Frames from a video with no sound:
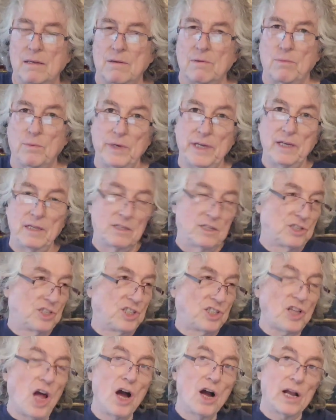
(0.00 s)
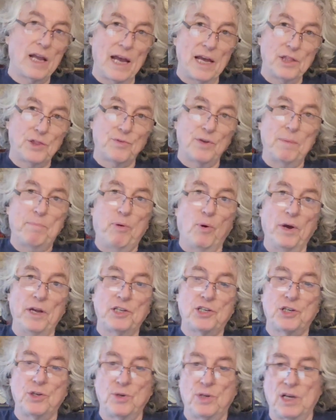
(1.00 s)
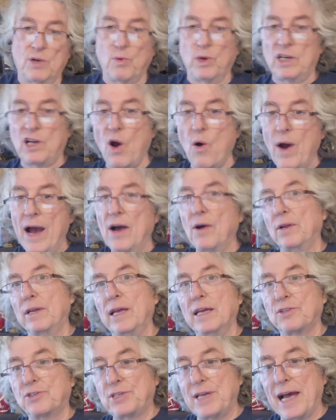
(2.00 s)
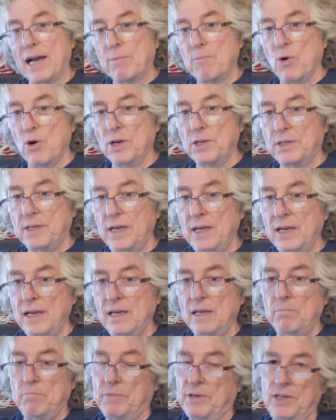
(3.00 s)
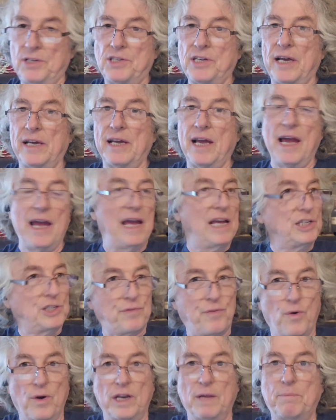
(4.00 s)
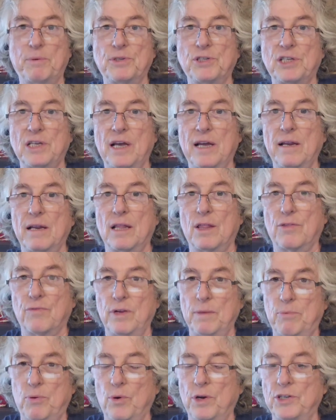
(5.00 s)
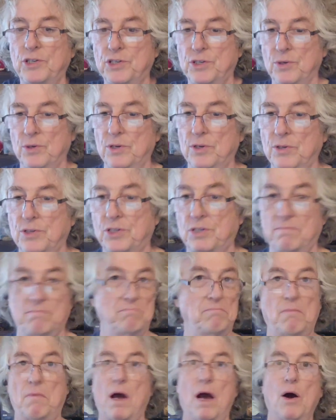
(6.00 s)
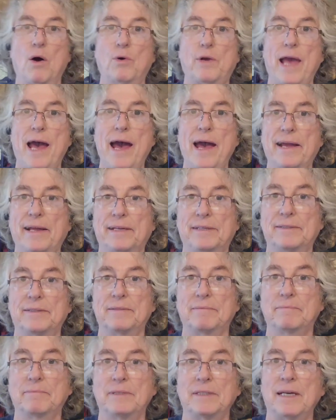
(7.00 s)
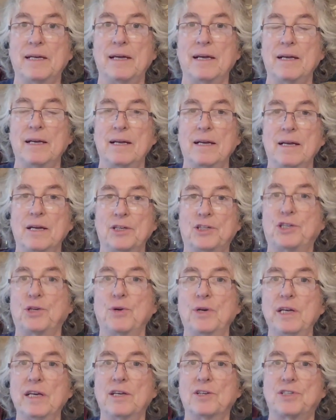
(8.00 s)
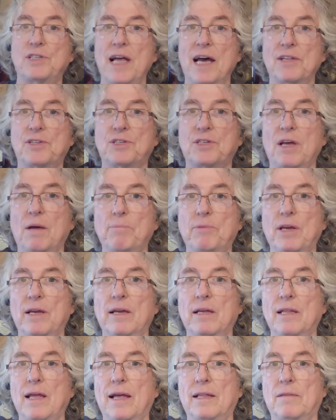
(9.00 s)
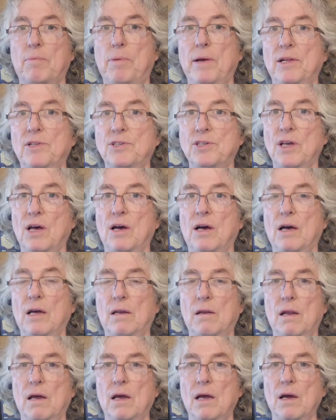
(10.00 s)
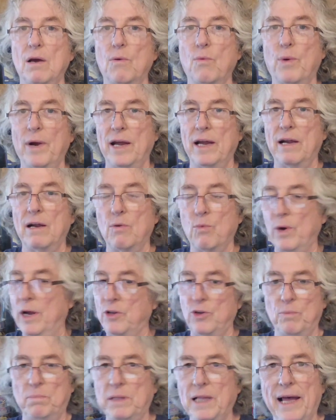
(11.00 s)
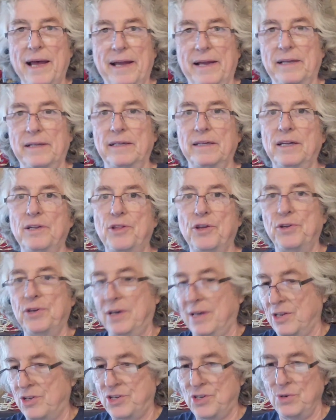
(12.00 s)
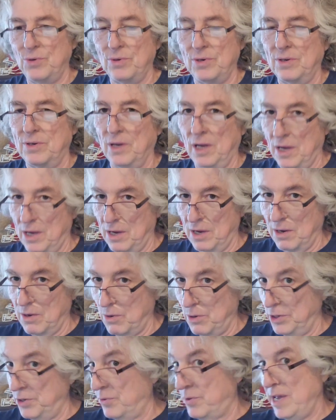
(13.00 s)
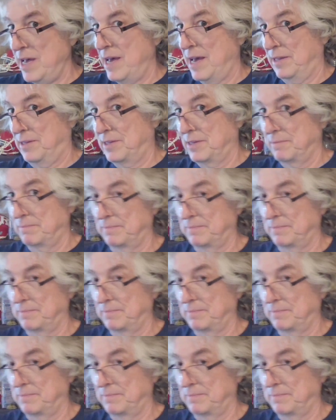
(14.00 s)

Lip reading: We stunk at three-point shooting. We go out and get Zach Martini, PJ Hayes, 40% three-point shooters. Okay. Shooting is not something that depends on where you play. Either you can shoot or you can't.